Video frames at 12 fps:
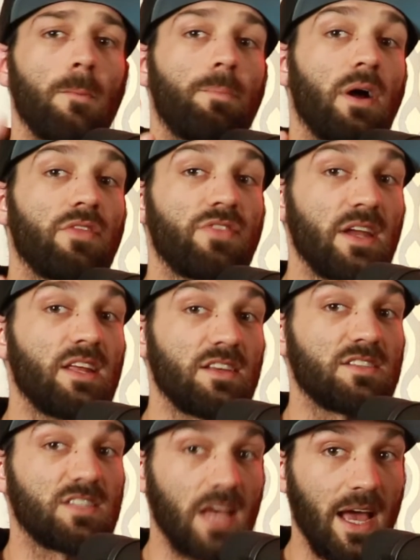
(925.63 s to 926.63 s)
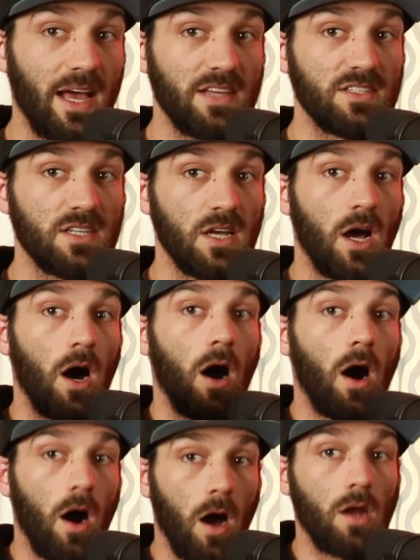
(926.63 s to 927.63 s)
But then it says,
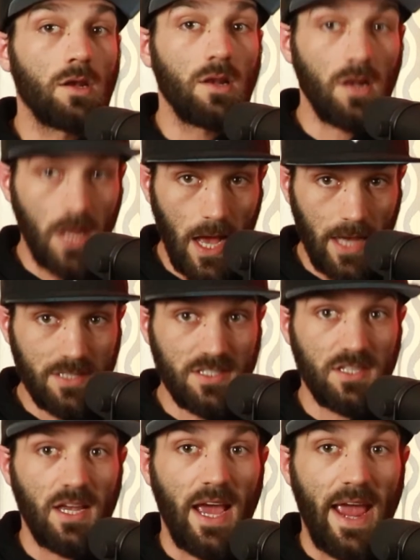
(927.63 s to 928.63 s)
unless